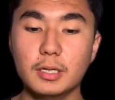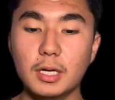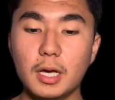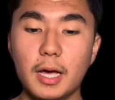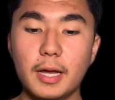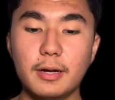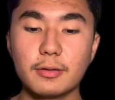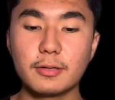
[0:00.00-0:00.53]

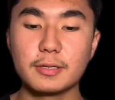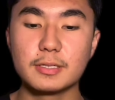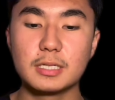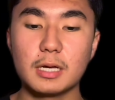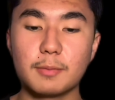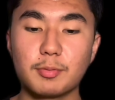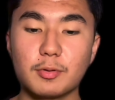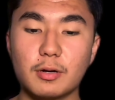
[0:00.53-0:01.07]
Another
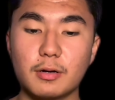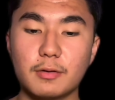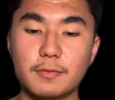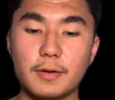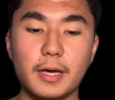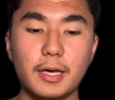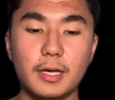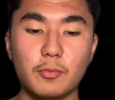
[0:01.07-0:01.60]
example of
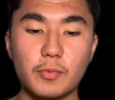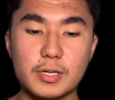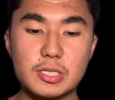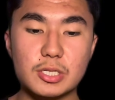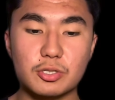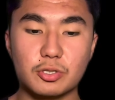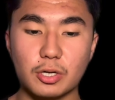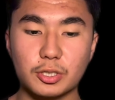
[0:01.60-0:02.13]
a resonance
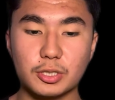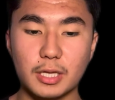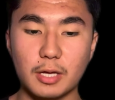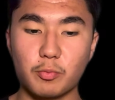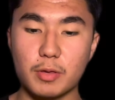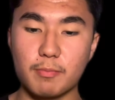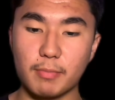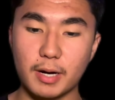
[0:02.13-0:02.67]
structure that
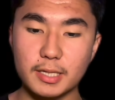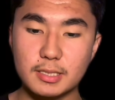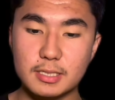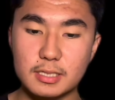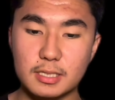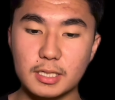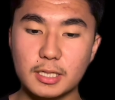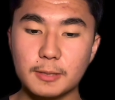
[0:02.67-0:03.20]
we might
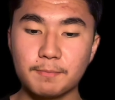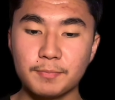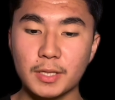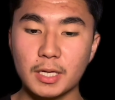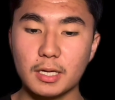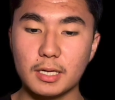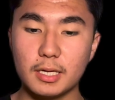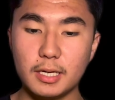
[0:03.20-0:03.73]
see
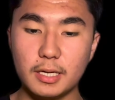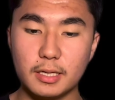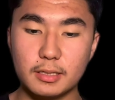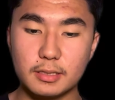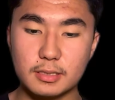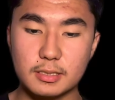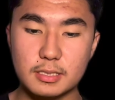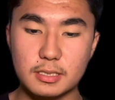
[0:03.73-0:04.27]

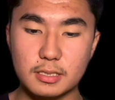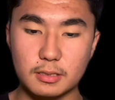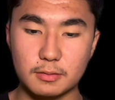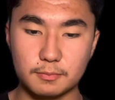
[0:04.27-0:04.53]
is